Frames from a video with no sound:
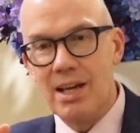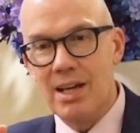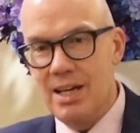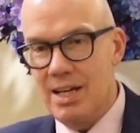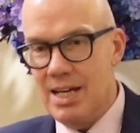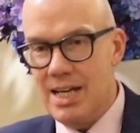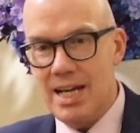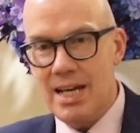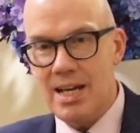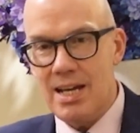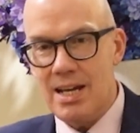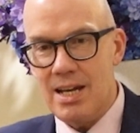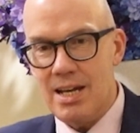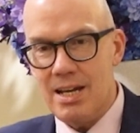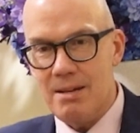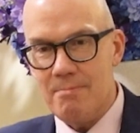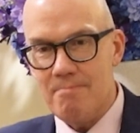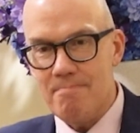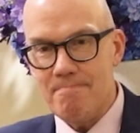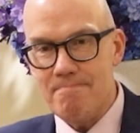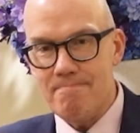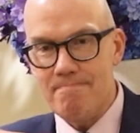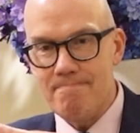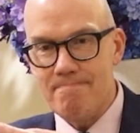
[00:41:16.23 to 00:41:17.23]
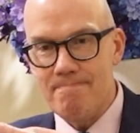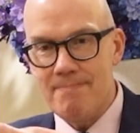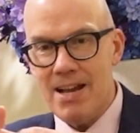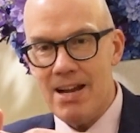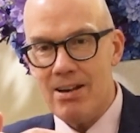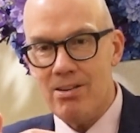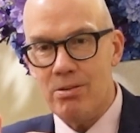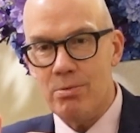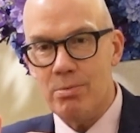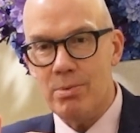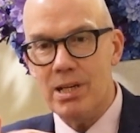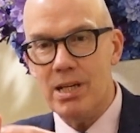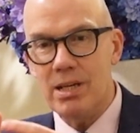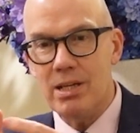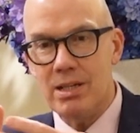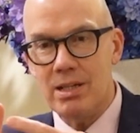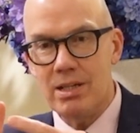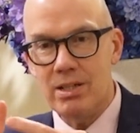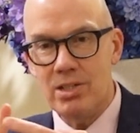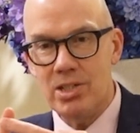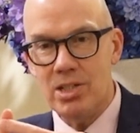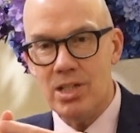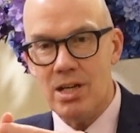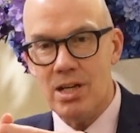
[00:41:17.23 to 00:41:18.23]
Arabic,
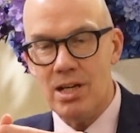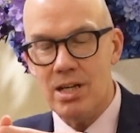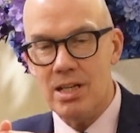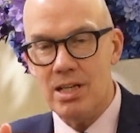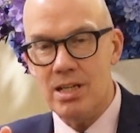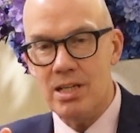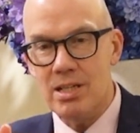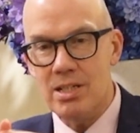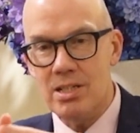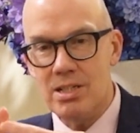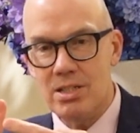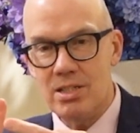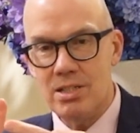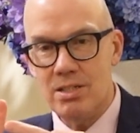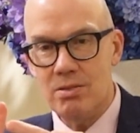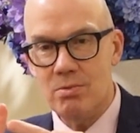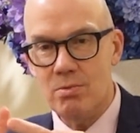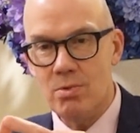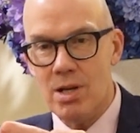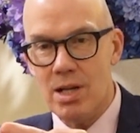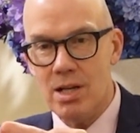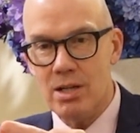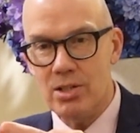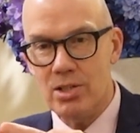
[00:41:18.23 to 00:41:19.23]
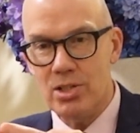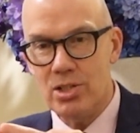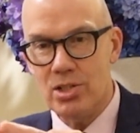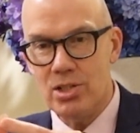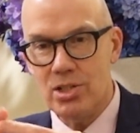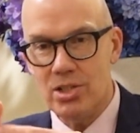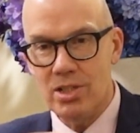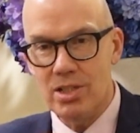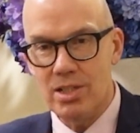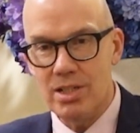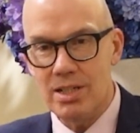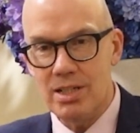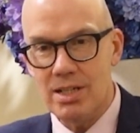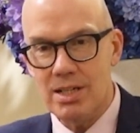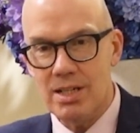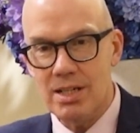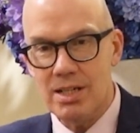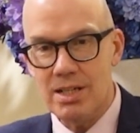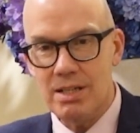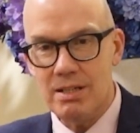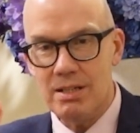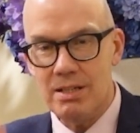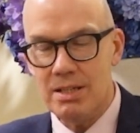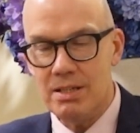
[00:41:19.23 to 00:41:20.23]
Chinese, Welsh,
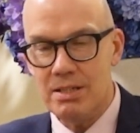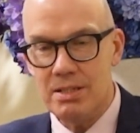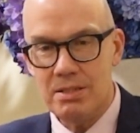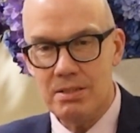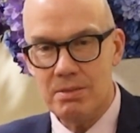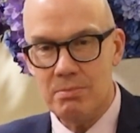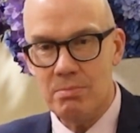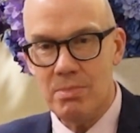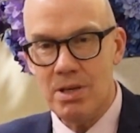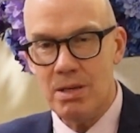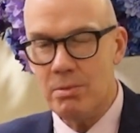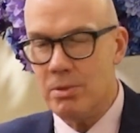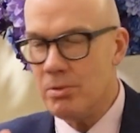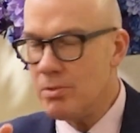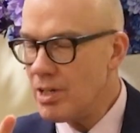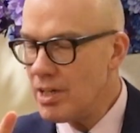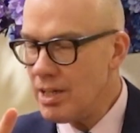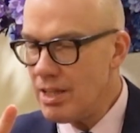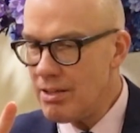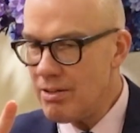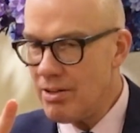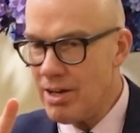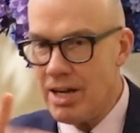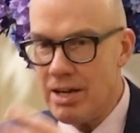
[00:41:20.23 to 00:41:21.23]
and there's maybe one other.